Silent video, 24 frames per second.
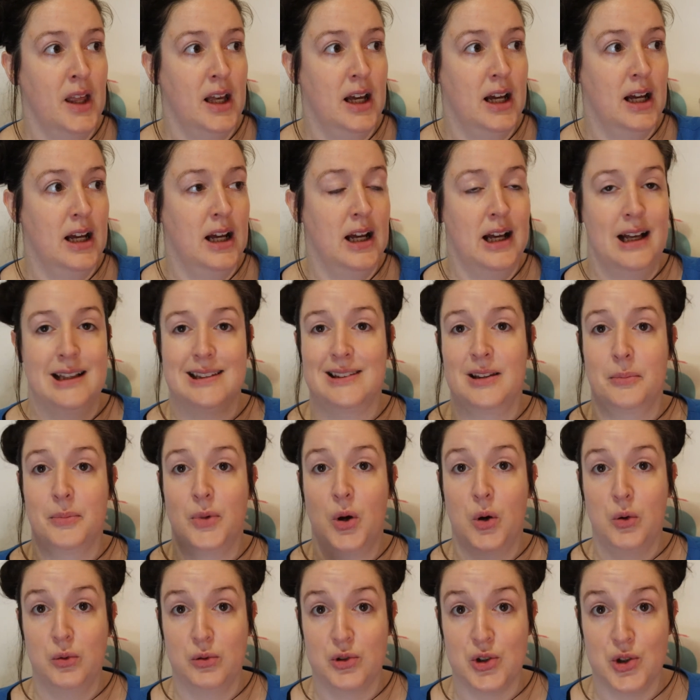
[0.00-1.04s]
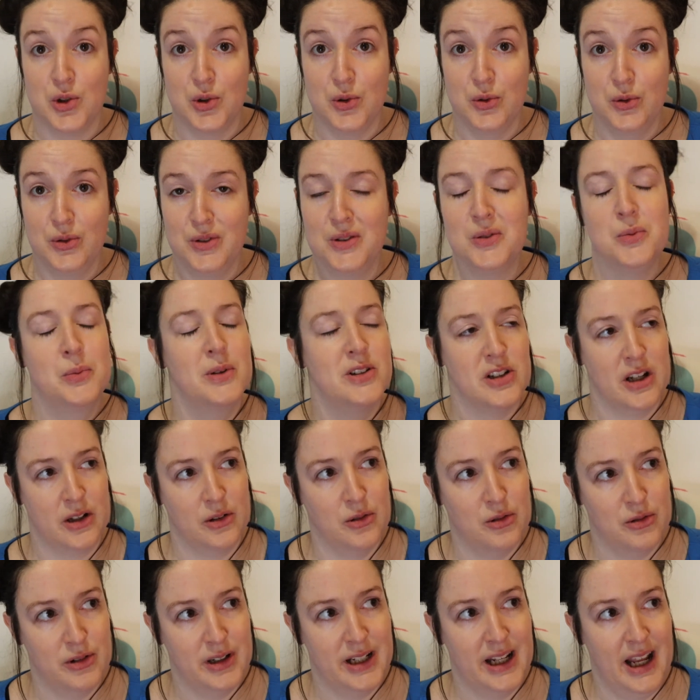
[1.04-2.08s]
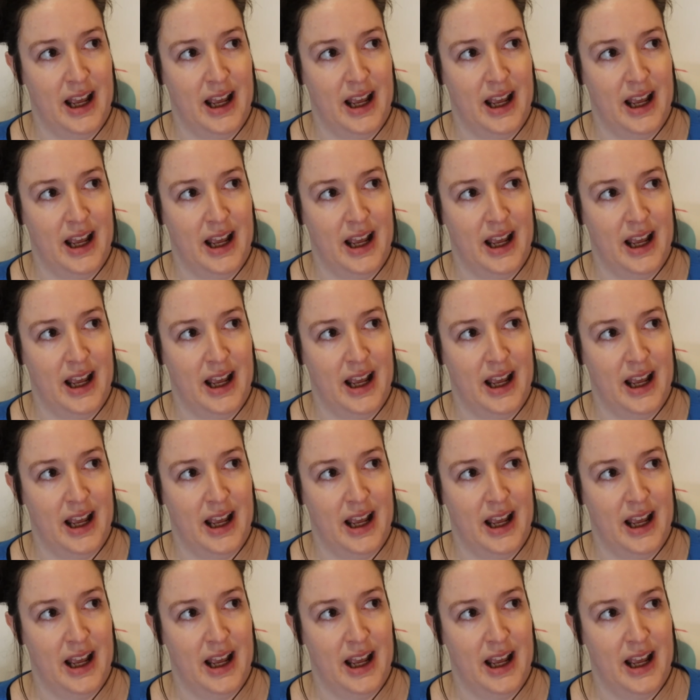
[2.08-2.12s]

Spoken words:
some gold shoes, which I already